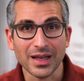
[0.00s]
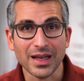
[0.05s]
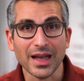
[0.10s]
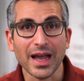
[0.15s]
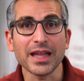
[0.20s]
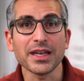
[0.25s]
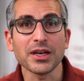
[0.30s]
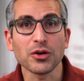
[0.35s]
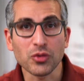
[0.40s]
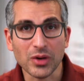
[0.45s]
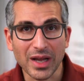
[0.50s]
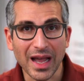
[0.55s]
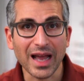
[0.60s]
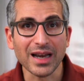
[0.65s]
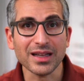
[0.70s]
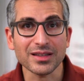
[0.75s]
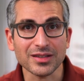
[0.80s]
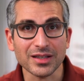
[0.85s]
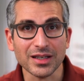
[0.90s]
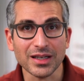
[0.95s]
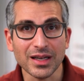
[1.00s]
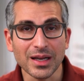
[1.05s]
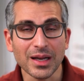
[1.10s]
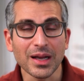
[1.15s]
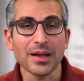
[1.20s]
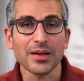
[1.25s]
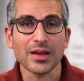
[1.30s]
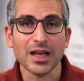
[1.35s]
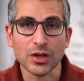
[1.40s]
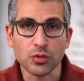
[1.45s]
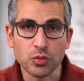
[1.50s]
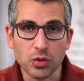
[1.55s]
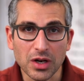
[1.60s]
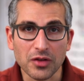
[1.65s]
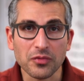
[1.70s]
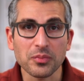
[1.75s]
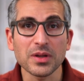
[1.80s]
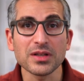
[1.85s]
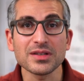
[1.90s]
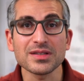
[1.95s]
And in reality, it would have
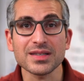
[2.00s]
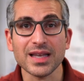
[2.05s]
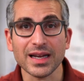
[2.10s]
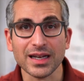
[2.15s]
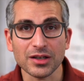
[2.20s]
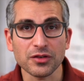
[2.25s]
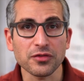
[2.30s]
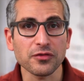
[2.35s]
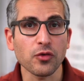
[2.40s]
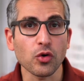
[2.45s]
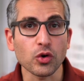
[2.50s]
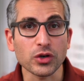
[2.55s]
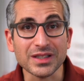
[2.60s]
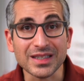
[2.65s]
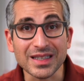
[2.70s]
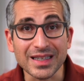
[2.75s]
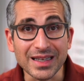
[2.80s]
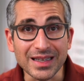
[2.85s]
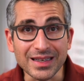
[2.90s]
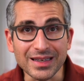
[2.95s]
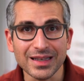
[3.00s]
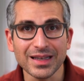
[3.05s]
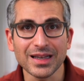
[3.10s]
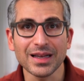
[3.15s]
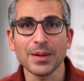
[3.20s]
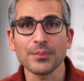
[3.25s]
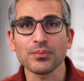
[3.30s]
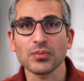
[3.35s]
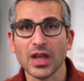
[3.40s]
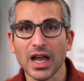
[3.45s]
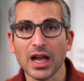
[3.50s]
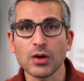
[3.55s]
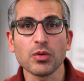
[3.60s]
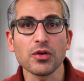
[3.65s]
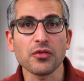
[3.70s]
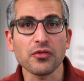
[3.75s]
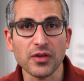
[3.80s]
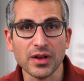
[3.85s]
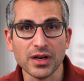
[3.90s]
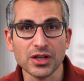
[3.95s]
been second 14, and we
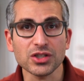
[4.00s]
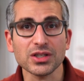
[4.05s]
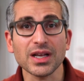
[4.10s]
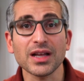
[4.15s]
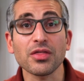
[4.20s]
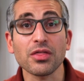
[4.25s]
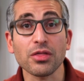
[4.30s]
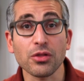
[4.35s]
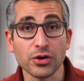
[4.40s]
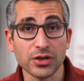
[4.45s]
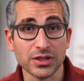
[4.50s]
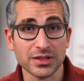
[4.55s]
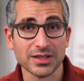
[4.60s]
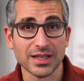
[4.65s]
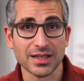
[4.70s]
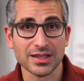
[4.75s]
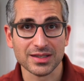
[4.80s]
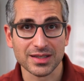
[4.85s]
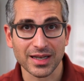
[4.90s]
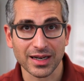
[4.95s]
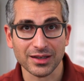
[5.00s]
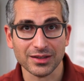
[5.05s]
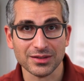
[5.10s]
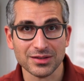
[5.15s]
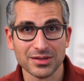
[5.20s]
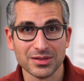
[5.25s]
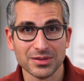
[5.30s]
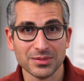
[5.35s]
finish at 36 seconds.